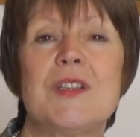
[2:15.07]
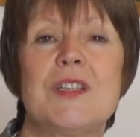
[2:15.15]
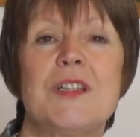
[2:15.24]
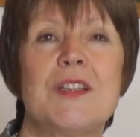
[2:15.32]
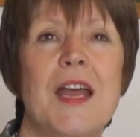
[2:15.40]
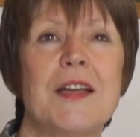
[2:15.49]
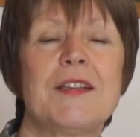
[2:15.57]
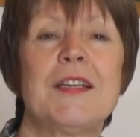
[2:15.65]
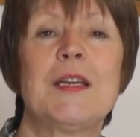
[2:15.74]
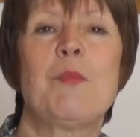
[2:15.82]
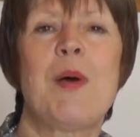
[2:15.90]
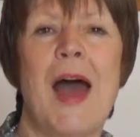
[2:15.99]

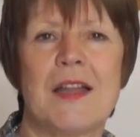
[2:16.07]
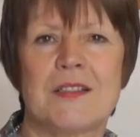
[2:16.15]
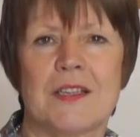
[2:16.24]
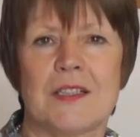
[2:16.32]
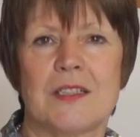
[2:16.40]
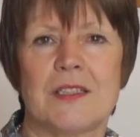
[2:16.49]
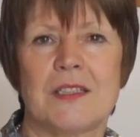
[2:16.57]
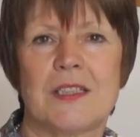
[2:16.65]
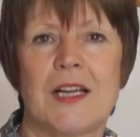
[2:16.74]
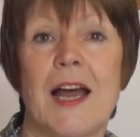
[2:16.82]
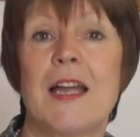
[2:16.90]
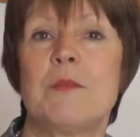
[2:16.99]
detecting pattern
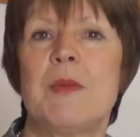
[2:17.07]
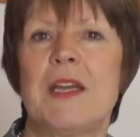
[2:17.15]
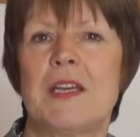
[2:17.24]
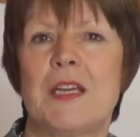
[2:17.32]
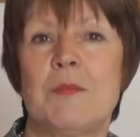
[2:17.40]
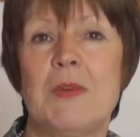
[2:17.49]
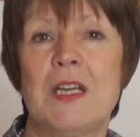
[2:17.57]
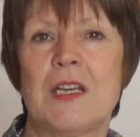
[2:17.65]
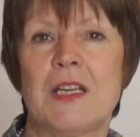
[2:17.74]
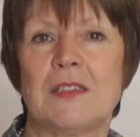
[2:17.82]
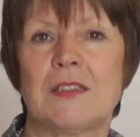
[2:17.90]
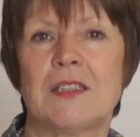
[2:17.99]
and making
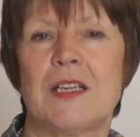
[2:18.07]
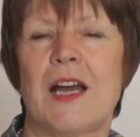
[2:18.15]
meaning.